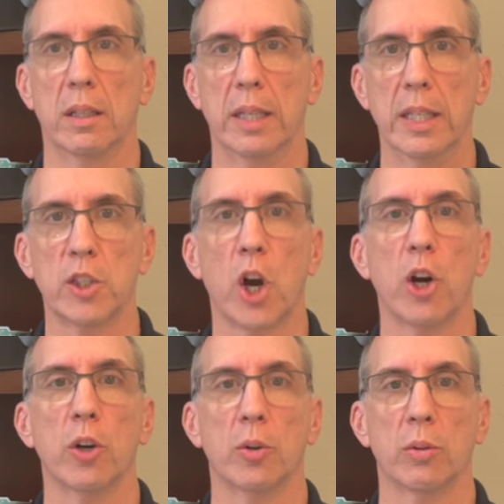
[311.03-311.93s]

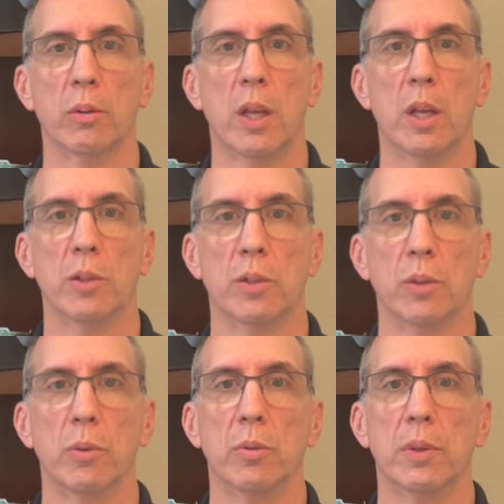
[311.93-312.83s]
internal
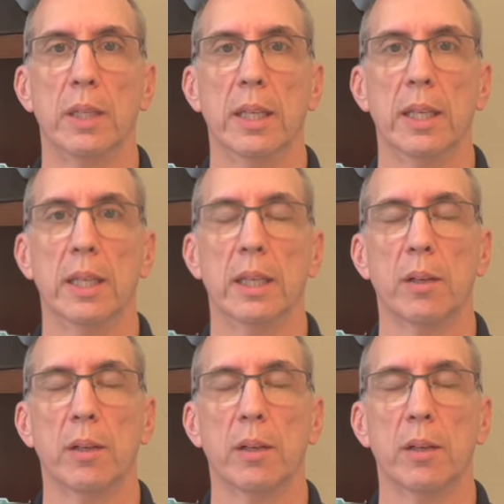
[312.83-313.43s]
to the